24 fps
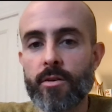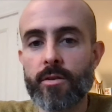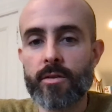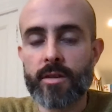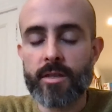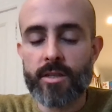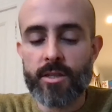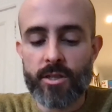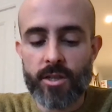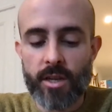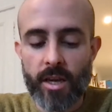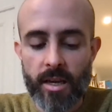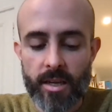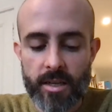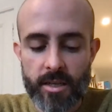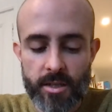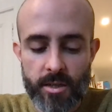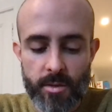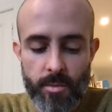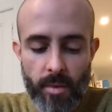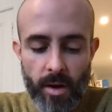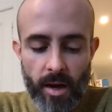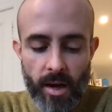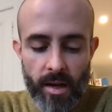has changed
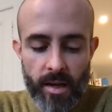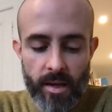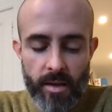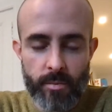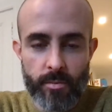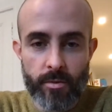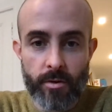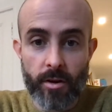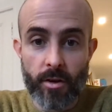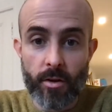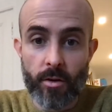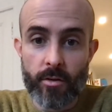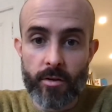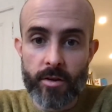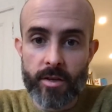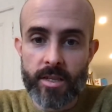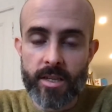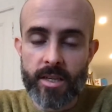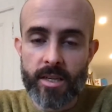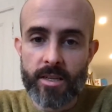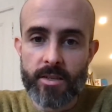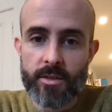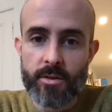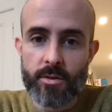my
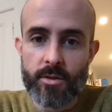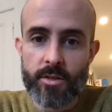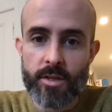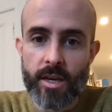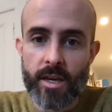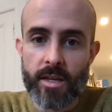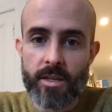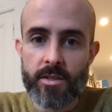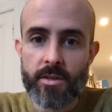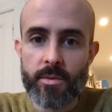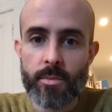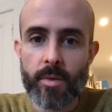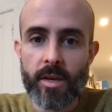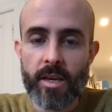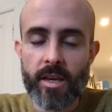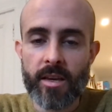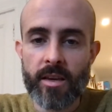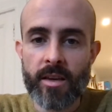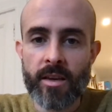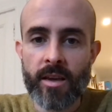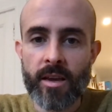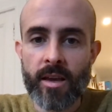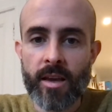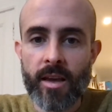priorities or changed me,
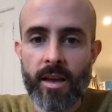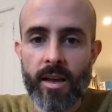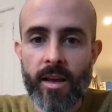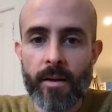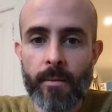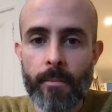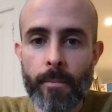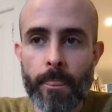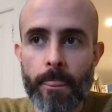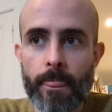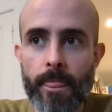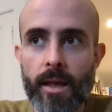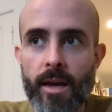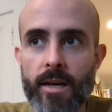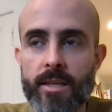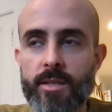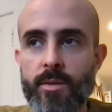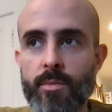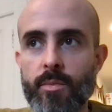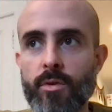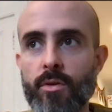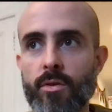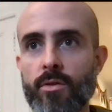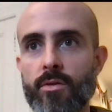I
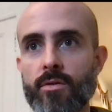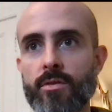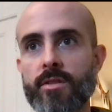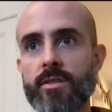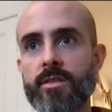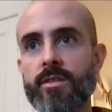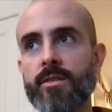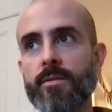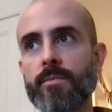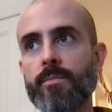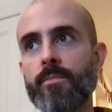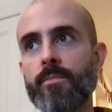suppose